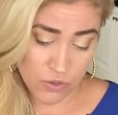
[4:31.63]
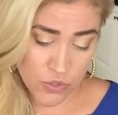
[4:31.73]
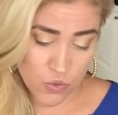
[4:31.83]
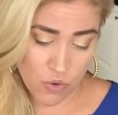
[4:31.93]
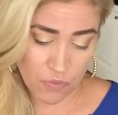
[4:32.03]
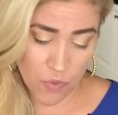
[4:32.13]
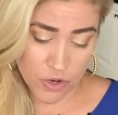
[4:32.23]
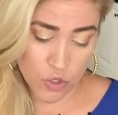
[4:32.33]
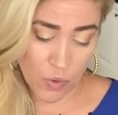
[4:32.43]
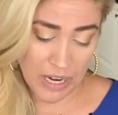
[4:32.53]
Stool
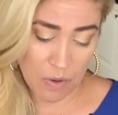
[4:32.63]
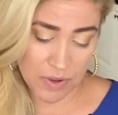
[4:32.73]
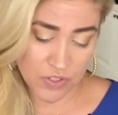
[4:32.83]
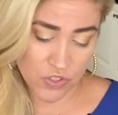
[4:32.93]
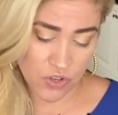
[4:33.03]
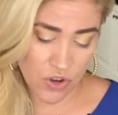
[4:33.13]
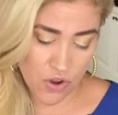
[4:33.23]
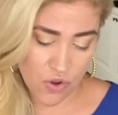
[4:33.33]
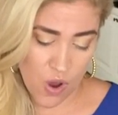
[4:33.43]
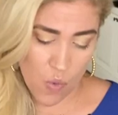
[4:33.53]
420 wants to
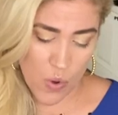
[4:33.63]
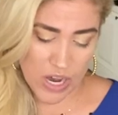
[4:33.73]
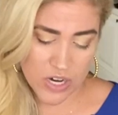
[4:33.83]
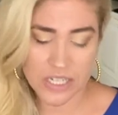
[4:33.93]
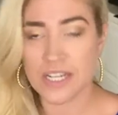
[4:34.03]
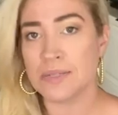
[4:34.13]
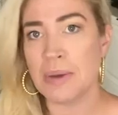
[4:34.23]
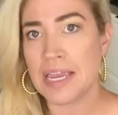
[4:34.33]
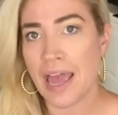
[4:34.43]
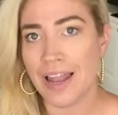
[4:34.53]
know where does
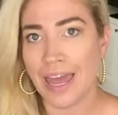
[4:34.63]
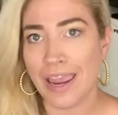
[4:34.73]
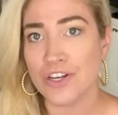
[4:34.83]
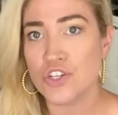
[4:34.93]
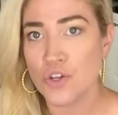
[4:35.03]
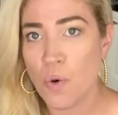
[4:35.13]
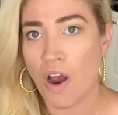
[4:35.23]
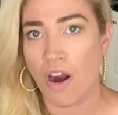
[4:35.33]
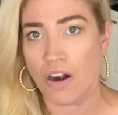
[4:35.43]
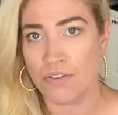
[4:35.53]
Miguel
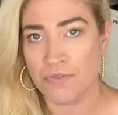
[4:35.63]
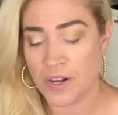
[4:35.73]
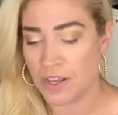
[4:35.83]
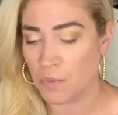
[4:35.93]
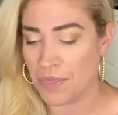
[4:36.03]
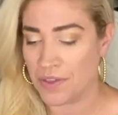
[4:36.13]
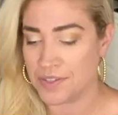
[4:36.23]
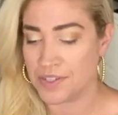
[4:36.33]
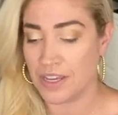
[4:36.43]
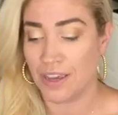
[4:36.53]
Andujar fit in with
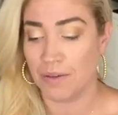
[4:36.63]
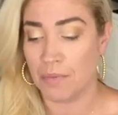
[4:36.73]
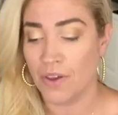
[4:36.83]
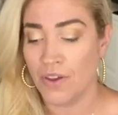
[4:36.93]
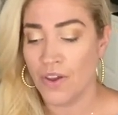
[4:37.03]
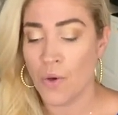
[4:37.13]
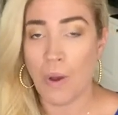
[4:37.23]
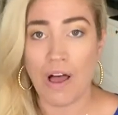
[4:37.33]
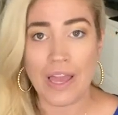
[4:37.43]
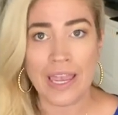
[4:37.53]
this team?
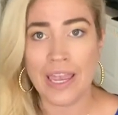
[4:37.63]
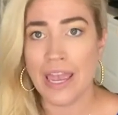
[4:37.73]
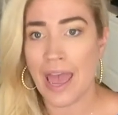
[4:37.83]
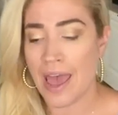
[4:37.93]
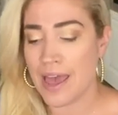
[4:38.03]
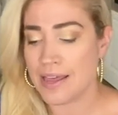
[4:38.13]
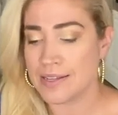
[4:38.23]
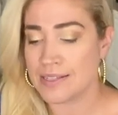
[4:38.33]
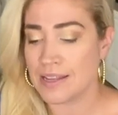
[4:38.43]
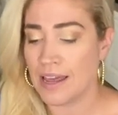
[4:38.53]
Well, he
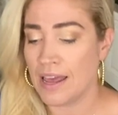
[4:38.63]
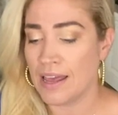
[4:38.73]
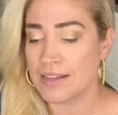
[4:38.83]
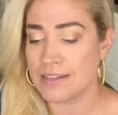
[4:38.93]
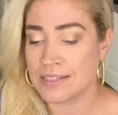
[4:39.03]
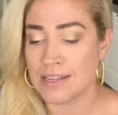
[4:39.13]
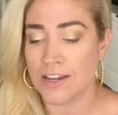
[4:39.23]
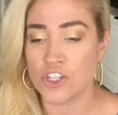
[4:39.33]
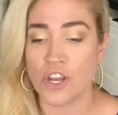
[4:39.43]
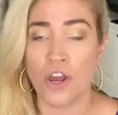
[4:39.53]
has
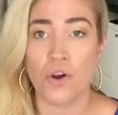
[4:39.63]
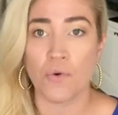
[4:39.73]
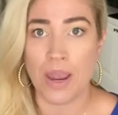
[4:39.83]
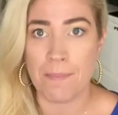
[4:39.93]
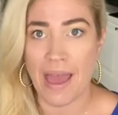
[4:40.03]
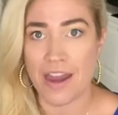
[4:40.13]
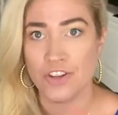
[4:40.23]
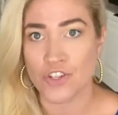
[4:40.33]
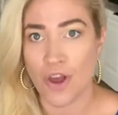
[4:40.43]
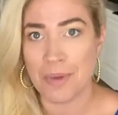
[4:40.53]
such a great bat.
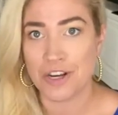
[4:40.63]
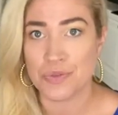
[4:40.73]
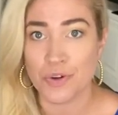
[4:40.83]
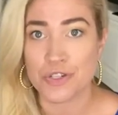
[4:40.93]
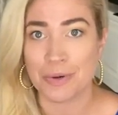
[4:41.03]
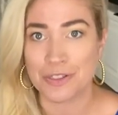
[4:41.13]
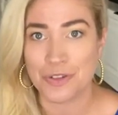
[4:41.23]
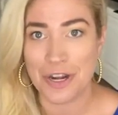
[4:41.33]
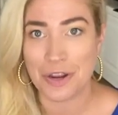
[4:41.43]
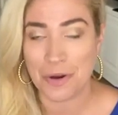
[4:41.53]
You saw him hit his first spring
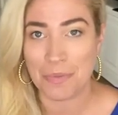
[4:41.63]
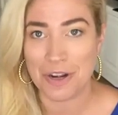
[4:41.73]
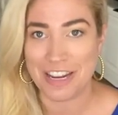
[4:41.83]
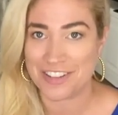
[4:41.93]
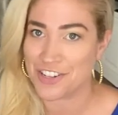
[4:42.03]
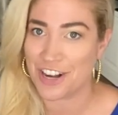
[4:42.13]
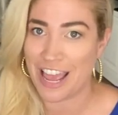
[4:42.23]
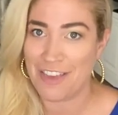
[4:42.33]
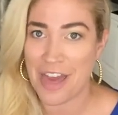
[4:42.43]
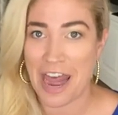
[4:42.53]
training home run
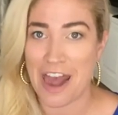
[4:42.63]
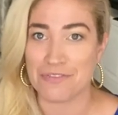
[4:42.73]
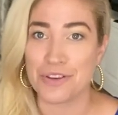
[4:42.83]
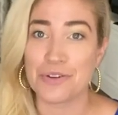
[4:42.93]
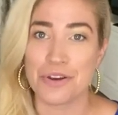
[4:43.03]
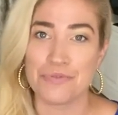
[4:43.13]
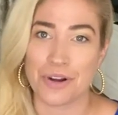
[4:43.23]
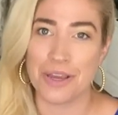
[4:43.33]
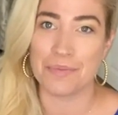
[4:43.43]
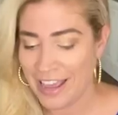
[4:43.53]
yesterday, and that had to feel good
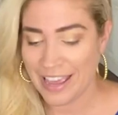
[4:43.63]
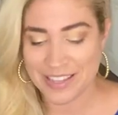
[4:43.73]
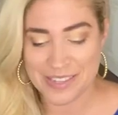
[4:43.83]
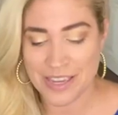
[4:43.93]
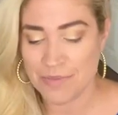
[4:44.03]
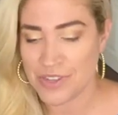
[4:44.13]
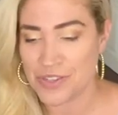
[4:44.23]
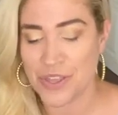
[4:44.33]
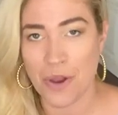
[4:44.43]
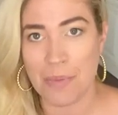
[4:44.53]
for him. It seems
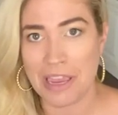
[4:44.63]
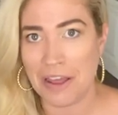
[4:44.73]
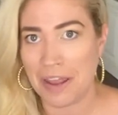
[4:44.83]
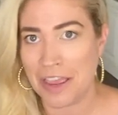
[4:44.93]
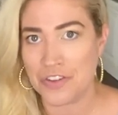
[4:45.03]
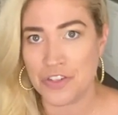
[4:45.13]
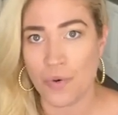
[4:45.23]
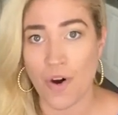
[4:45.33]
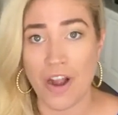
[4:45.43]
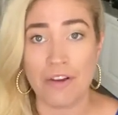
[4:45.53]
as though Miguel
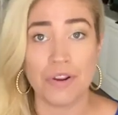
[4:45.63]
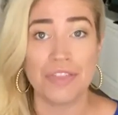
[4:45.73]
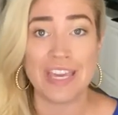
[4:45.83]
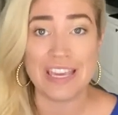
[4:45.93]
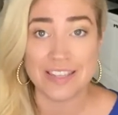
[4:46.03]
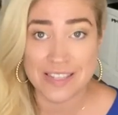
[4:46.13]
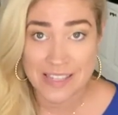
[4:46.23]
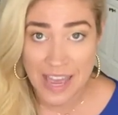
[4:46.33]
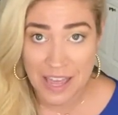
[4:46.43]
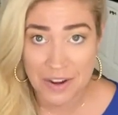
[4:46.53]
Andujar, everything he
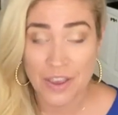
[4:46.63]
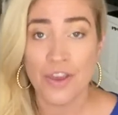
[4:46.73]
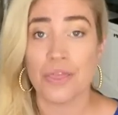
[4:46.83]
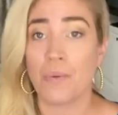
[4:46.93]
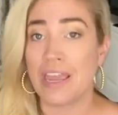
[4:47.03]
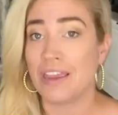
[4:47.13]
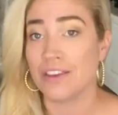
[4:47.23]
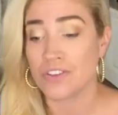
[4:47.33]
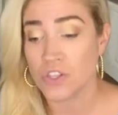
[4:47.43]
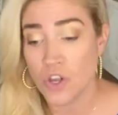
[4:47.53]
said, the way
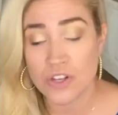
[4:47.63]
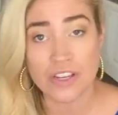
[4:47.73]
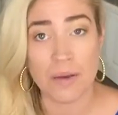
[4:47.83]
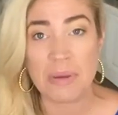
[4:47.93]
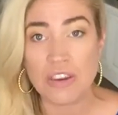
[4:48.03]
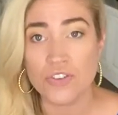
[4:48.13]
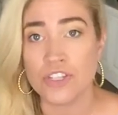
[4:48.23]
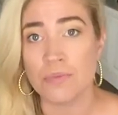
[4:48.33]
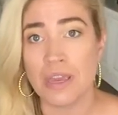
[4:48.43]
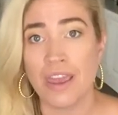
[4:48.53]
he has looked,
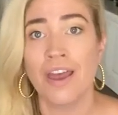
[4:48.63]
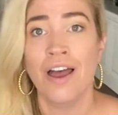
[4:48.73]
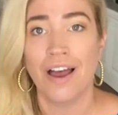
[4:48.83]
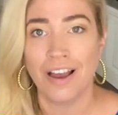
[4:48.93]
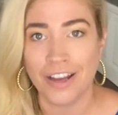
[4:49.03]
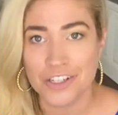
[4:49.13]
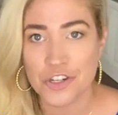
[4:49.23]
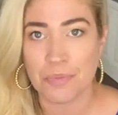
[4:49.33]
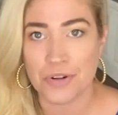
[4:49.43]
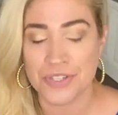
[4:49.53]
appears to be
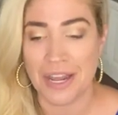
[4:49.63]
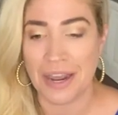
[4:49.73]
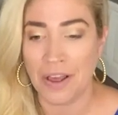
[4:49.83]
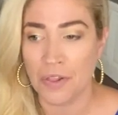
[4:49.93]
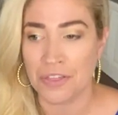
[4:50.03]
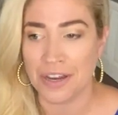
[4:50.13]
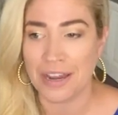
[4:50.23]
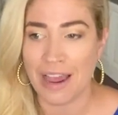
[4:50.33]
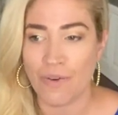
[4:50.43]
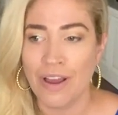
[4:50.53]
100% healthy.
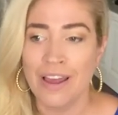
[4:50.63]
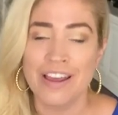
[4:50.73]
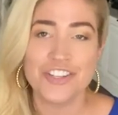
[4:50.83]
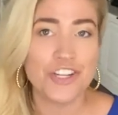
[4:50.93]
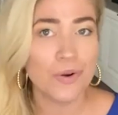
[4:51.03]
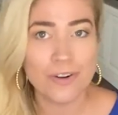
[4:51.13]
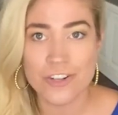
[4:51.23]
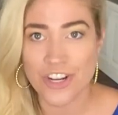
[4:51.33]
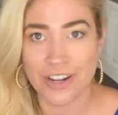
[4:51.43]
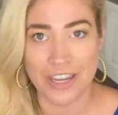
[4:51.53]
Now, Gio
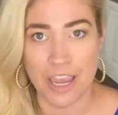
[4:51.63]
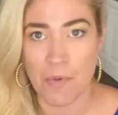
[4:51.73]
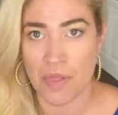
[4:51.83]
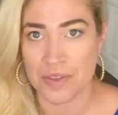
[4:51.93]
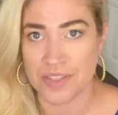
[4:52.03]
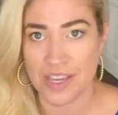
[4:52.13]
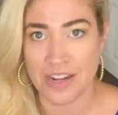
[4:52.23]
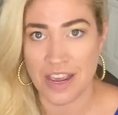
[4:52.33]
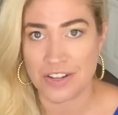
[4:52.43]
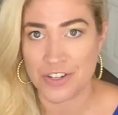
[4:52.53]
Urshela came on the
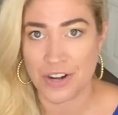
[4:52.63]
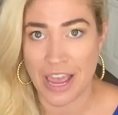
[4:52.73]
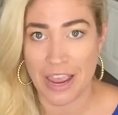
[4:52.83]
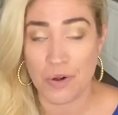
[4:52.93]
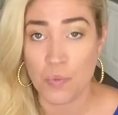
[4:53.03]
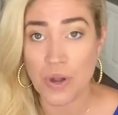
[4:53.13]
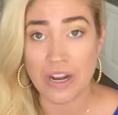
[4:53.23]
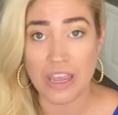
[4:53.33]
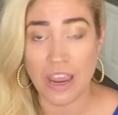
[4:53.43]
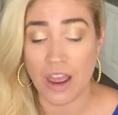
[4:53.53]
scene yesterday and
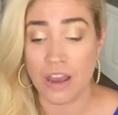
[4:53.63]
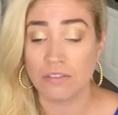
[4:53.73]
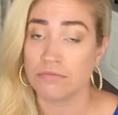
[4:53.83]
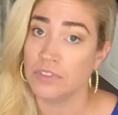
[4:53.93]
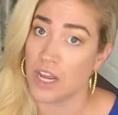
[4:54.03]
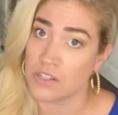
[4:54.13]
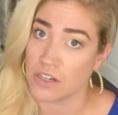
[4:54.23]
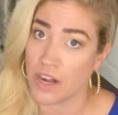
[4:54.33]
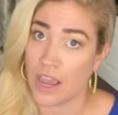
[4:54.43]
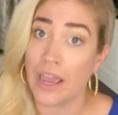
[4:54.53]
really,
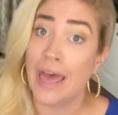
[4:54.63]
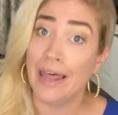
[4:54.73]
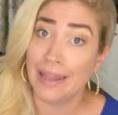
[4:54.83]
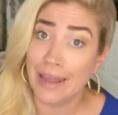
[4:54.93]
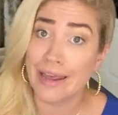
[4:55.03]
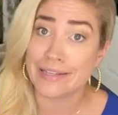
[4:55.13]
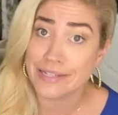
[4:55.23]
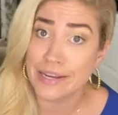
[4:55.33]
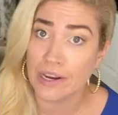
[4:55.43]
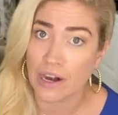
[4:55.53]
yesterday,
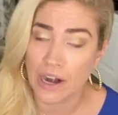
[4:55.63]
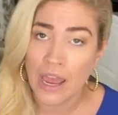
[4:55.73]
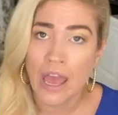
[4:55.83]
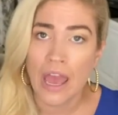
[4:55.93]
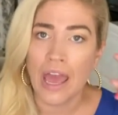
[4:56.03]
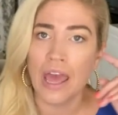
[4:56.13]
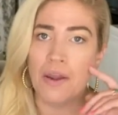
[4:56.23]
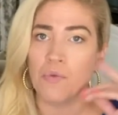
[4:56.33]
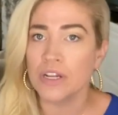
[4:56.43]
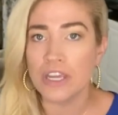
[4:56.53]
last year
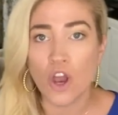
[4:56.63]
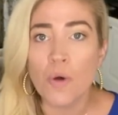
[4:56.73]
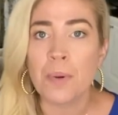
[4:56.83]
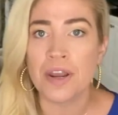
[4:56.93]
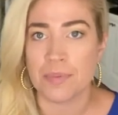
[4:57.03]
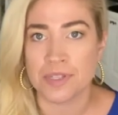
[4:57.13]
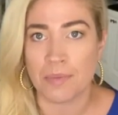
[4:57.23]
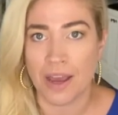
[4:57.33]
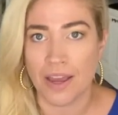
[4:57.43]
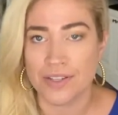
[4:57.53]
and really opened up
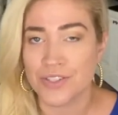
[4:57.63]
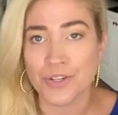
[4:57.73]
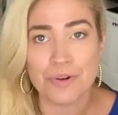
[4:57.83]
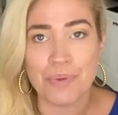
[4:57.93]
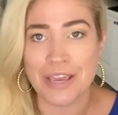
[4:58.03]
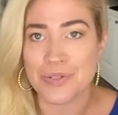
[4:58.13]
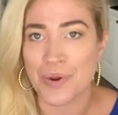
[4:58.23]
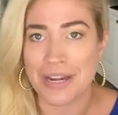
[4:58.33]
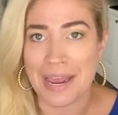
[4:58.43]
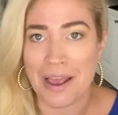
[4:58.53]
some eyes. Third base
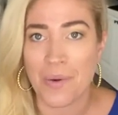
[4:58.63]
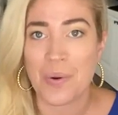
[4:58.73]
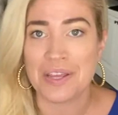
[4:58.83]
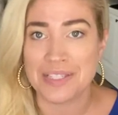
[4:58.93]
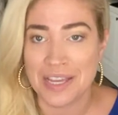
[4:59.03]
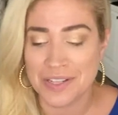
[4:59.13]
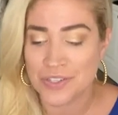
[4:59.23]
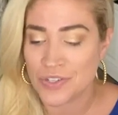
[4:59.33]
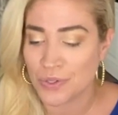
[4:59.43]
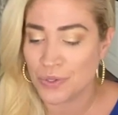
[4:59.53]
right now is
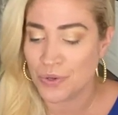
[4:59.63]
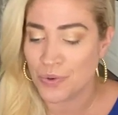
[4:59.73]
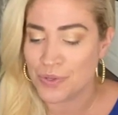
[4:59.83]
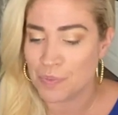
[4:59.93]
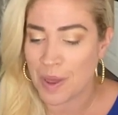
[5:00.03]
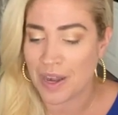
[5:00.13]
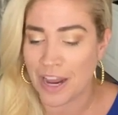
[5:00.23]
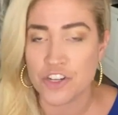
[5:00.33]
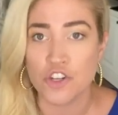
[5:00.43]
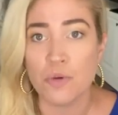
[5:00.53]
his to lose, but
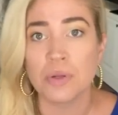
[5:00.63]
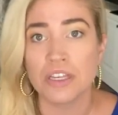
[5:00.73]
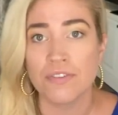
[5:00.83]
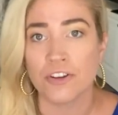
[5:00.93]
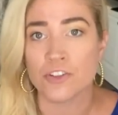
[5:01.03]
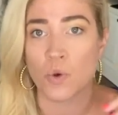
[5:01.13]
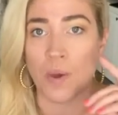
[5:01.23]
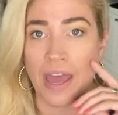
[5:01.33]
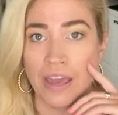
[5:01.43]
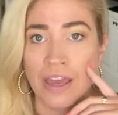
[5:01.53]
I do believe there's a
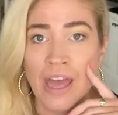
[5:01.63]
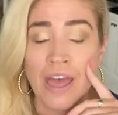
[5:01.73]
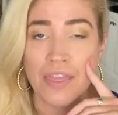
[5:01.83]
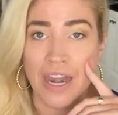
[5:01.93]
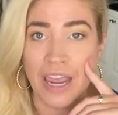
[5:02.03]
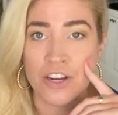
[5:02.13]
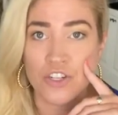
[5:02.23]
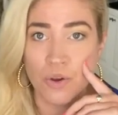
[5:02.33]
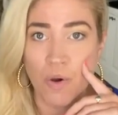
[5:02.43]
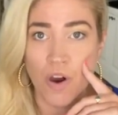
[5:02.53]
way that
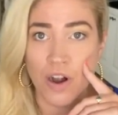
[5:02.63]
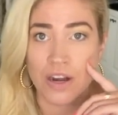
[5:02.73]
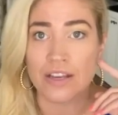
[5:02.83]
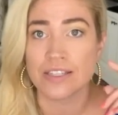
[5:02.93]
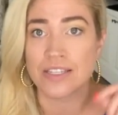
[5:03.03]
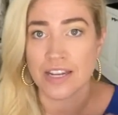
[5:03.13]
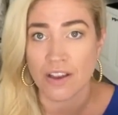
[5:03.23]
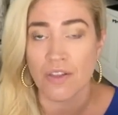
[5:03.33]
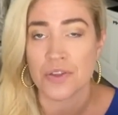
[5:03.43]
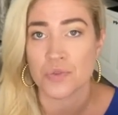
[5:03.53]
Andujar could
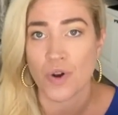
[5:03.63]
stick on this